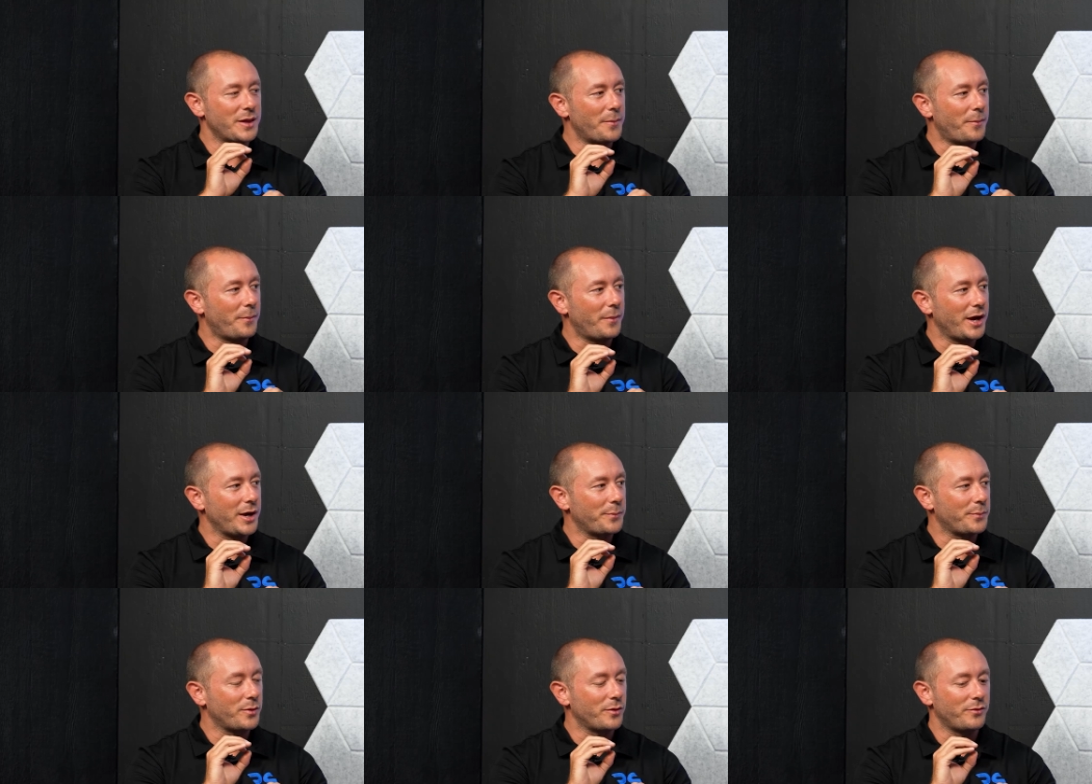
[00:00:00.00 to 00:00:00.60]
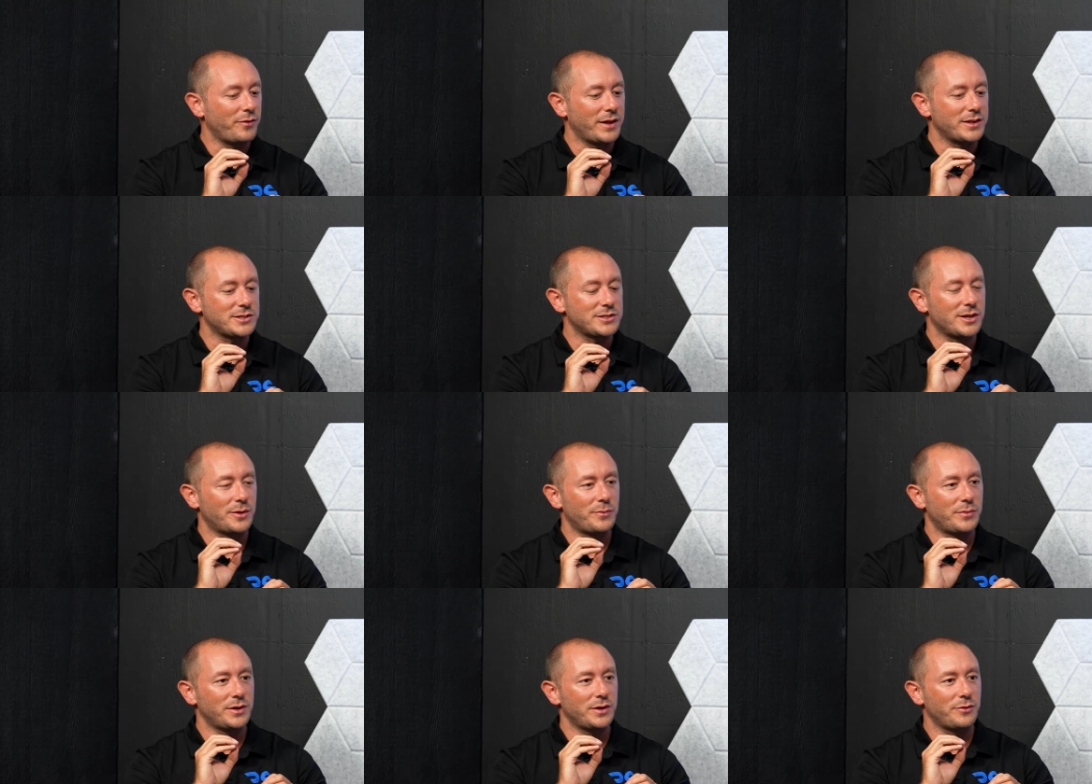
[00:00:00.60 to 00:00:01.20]
that might prevent
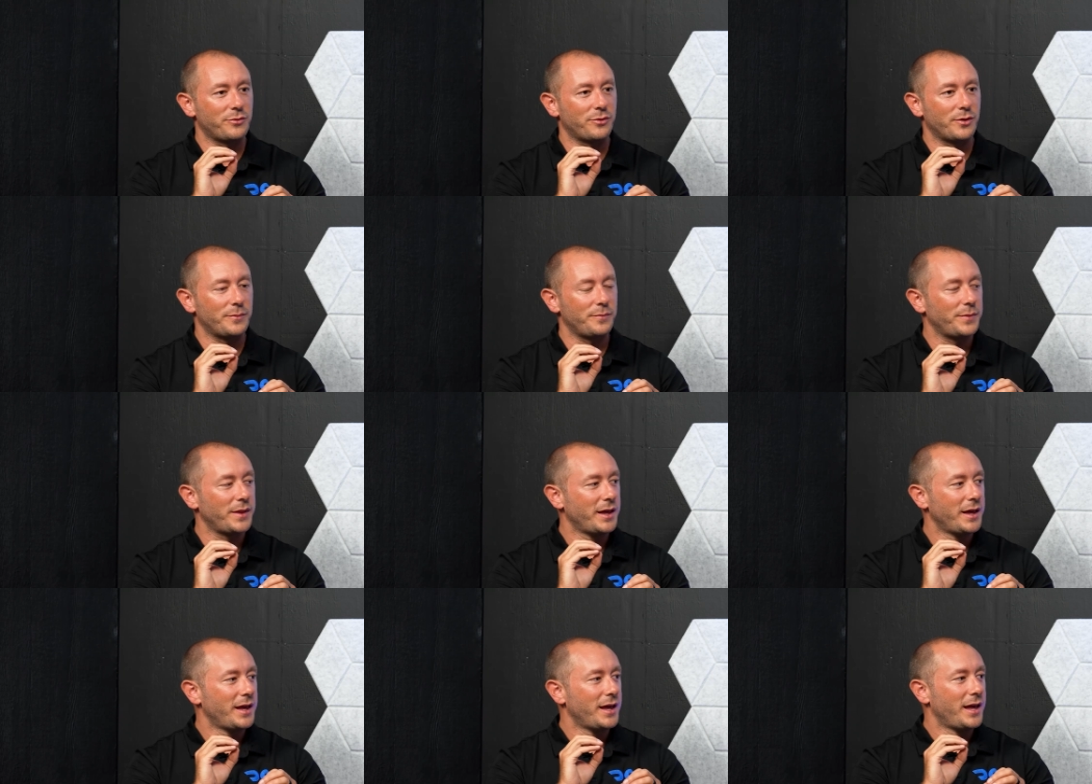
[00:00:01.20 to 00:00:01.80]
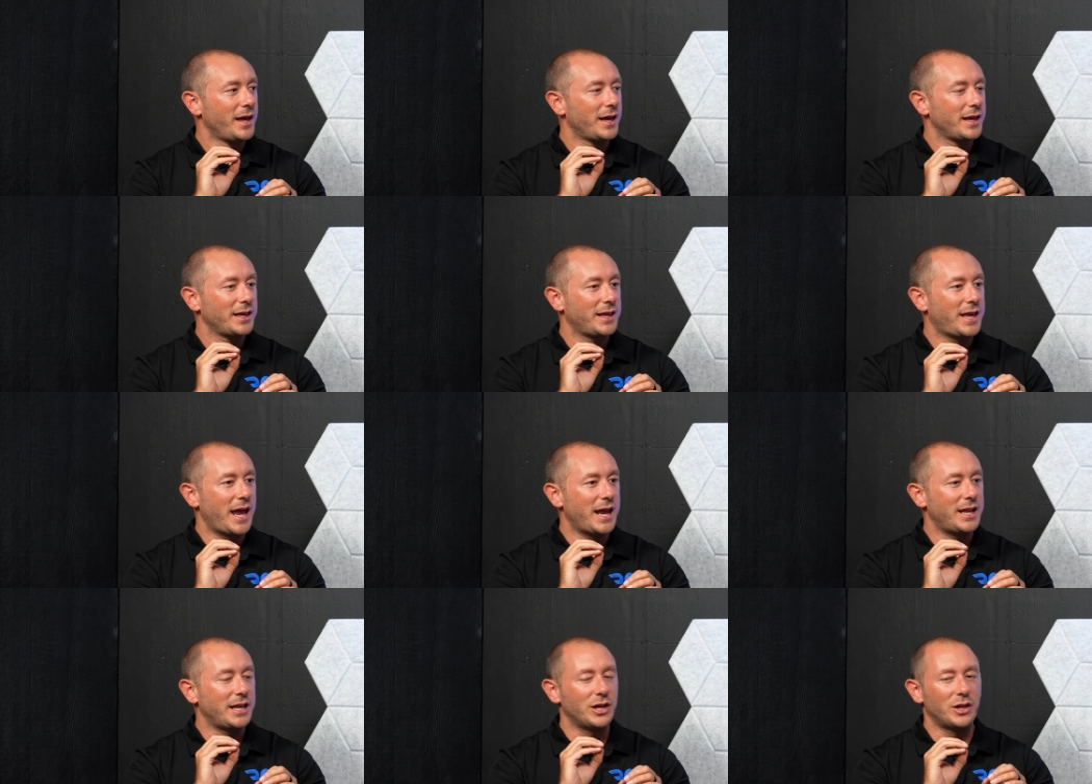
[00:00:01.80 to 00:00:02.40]
somebody from
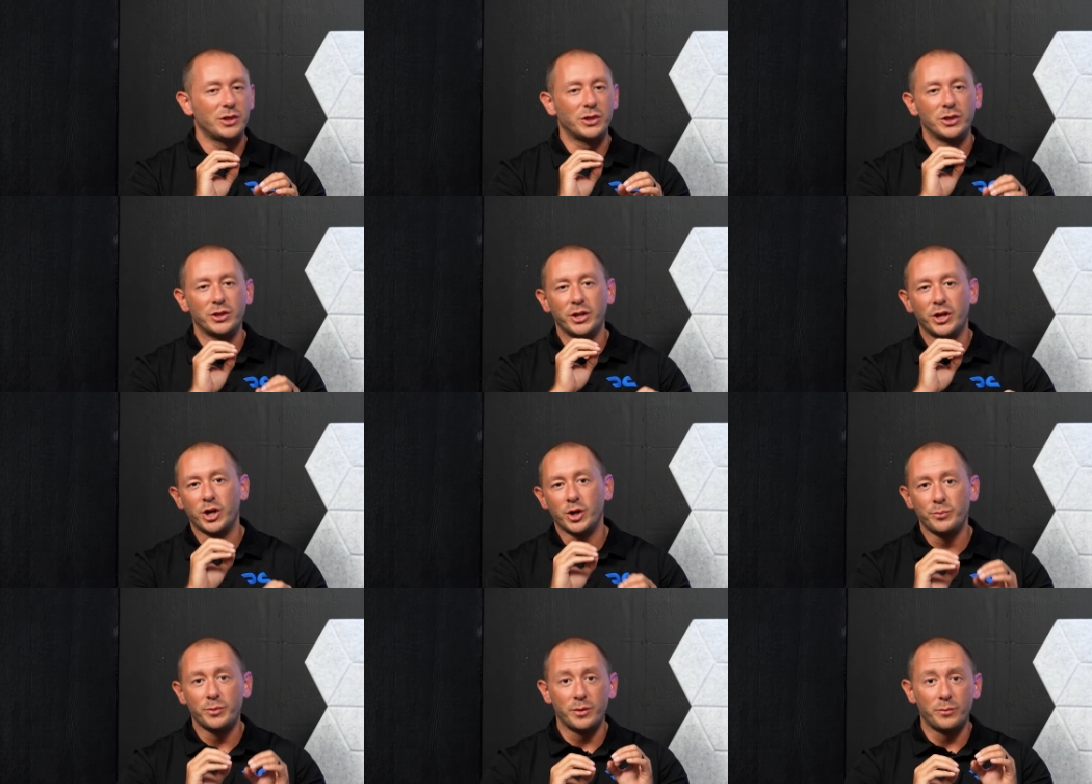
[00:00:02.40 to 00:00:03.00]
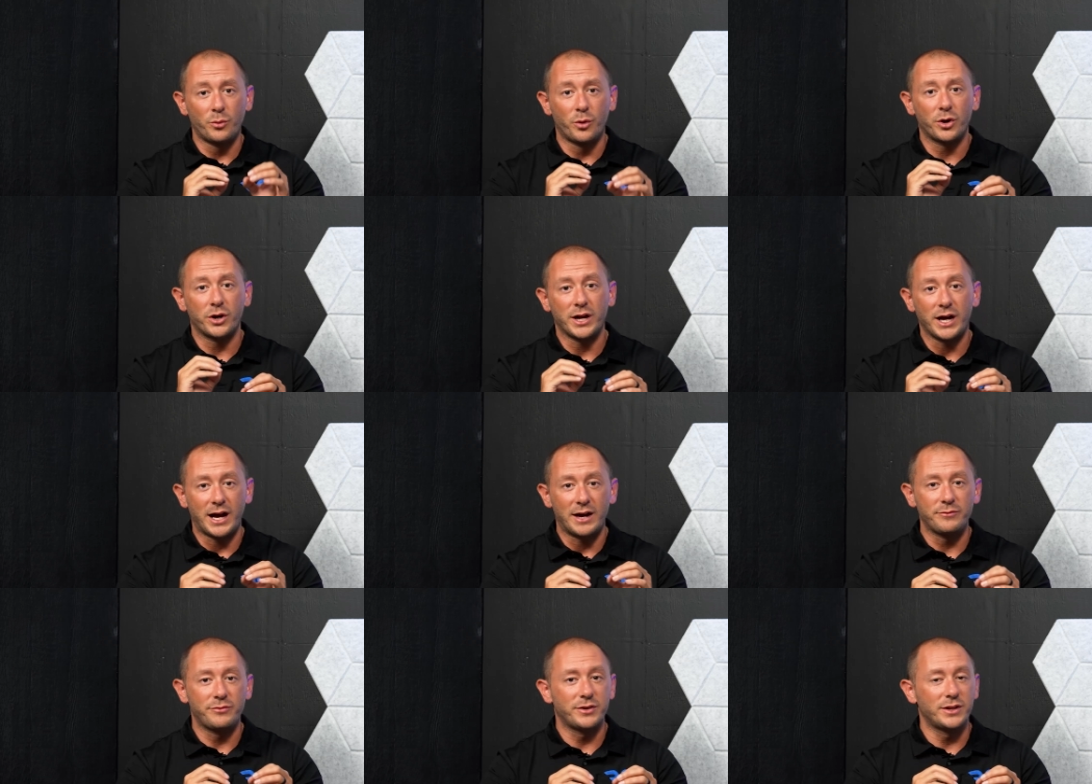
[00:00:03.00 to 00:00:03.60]
gaining a little bit more
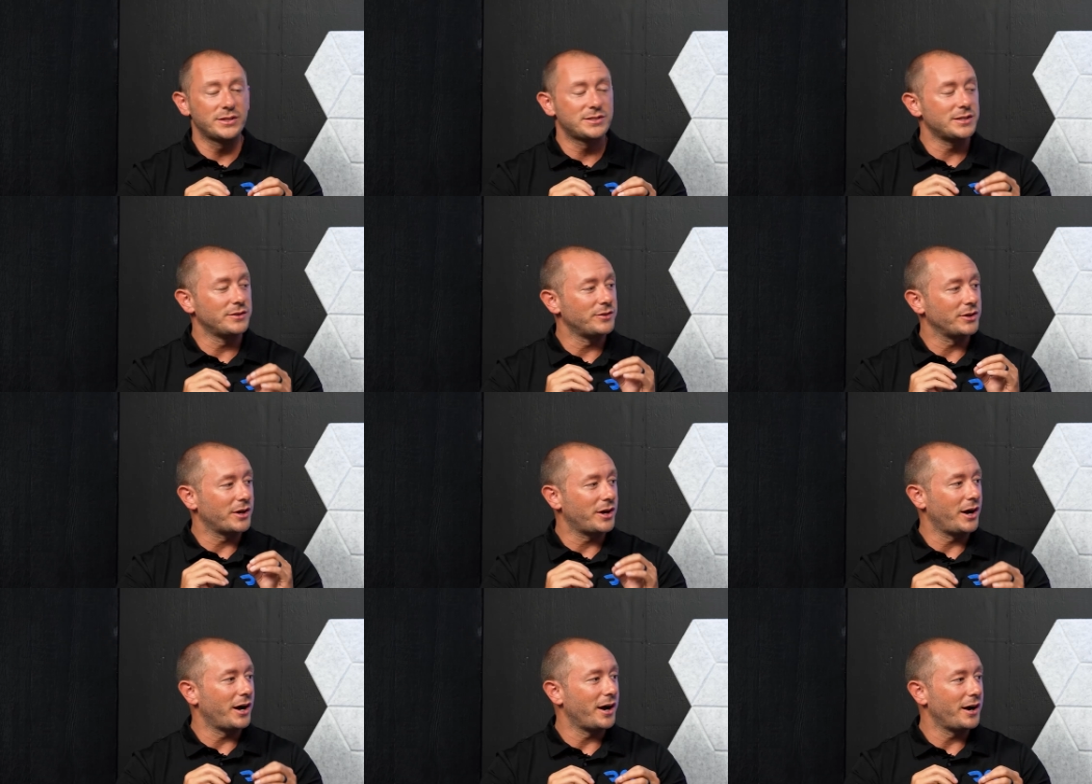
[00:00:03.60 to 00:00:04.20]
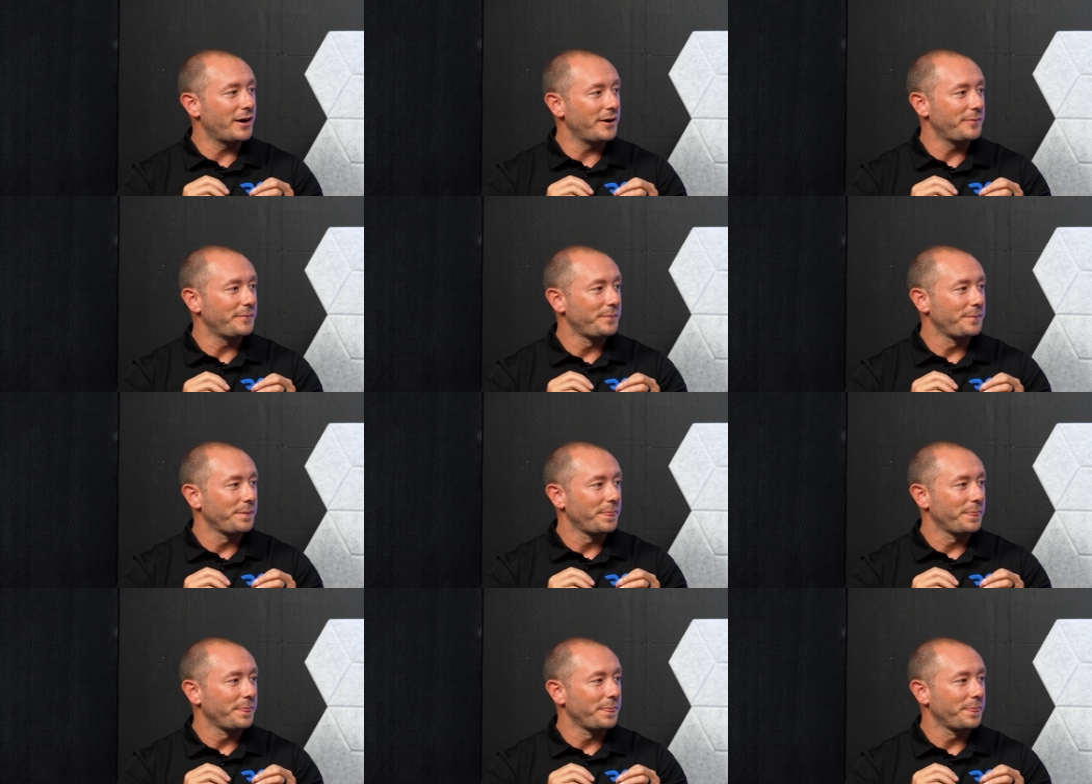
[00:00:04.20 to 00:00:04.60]
confidence in the car,